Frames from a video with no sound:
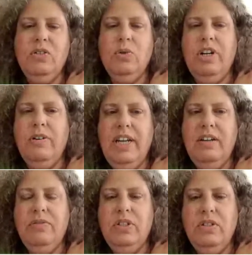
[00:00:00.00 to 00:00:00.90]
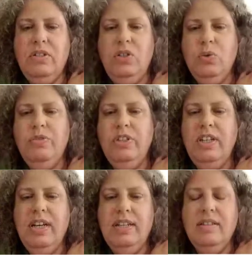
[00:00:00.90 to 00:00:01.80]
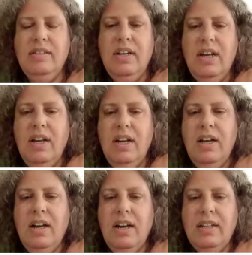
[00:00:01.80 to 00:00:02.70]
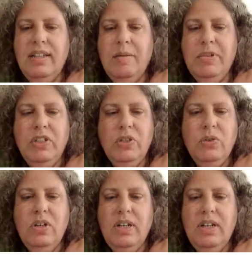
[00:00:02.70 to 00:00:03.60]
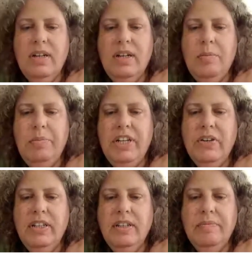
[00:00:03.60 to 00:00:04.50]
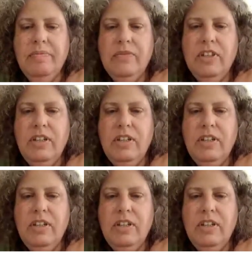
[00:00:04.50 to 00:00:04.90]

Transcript: So where we have this u, v, and uh, w uh, appearing,